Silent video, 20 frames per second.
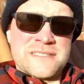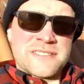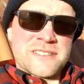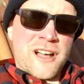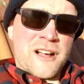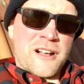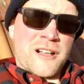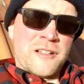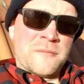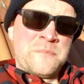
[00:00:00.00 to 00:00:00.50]

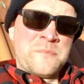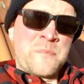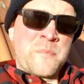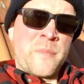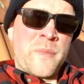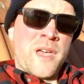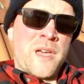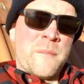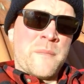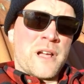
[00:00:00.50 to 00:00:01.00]
Stockholm
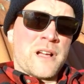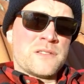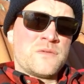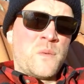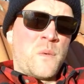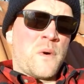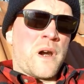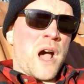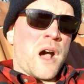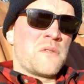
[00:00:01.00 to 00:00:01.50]
because
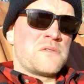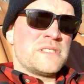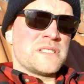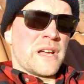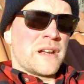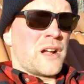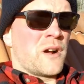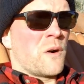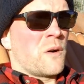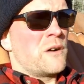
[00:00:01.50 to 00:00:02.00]
we were
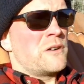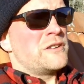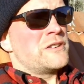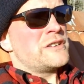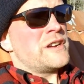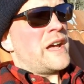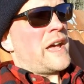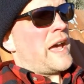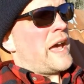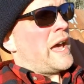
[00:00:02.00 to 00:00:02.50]
outside
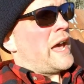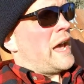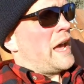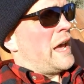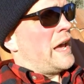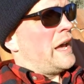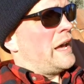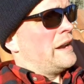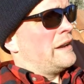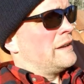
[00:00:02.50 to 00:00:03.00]
court
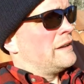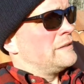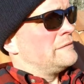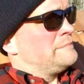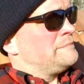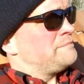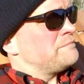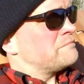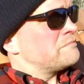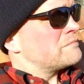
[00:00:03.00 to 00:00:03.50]
and
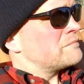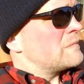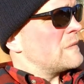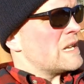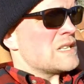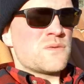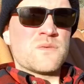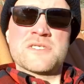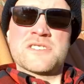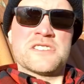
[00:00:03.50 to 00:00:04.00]

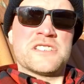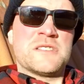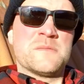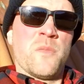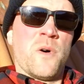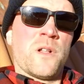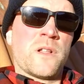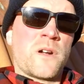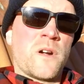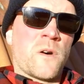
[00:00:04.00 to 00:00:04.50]
this was a
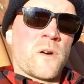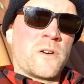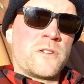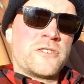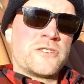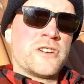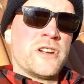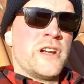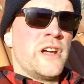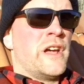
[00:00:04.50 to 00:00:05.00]
small
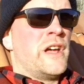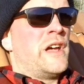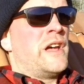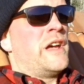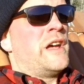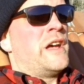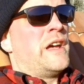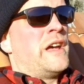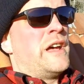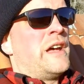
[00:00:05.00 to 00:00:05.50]
court
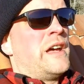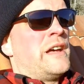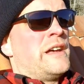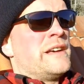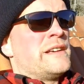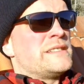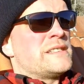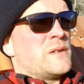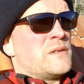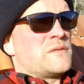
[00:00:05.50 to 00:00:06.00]

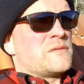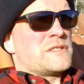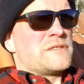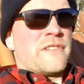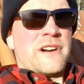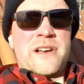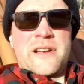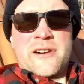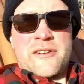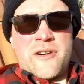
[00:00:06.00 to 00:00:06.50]
so it was
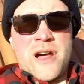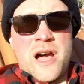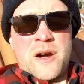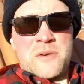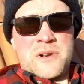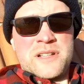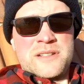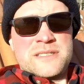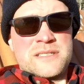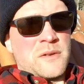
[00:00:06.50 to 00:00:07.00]
very crowded.